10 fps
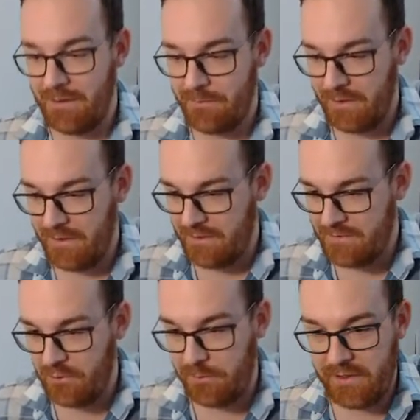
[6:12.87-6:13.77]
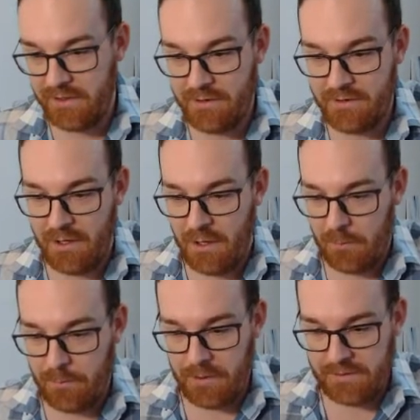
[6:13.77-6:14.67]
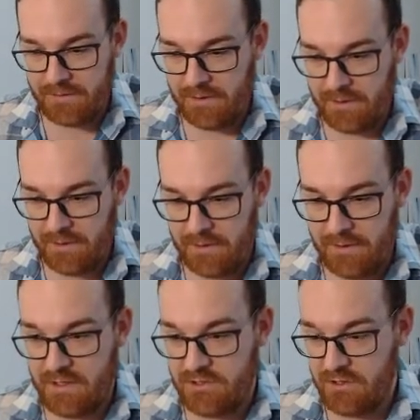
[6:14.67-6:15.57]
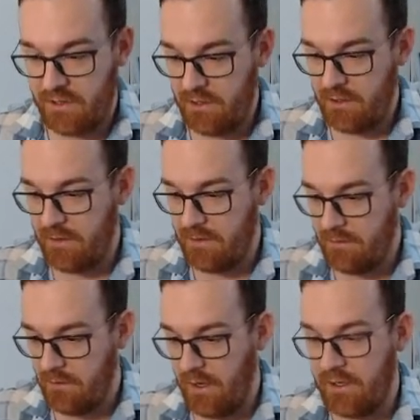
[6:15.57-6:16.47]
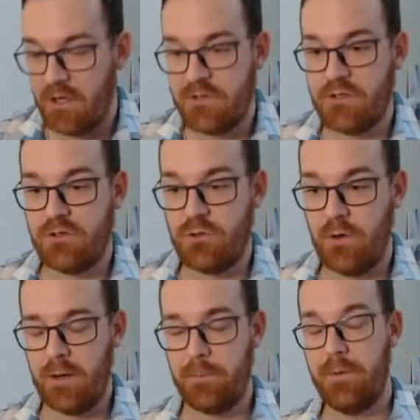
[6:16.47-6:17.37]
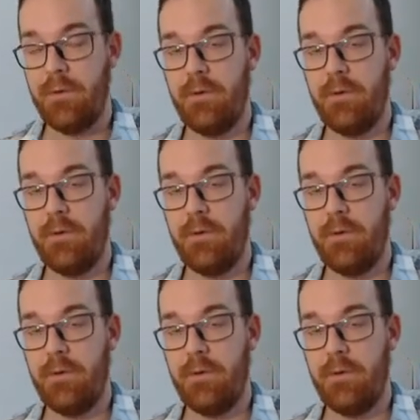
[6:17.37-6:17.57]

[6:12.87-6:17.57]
my uh, streaming here, but, uh, essentially, uh, little icon is going to show up.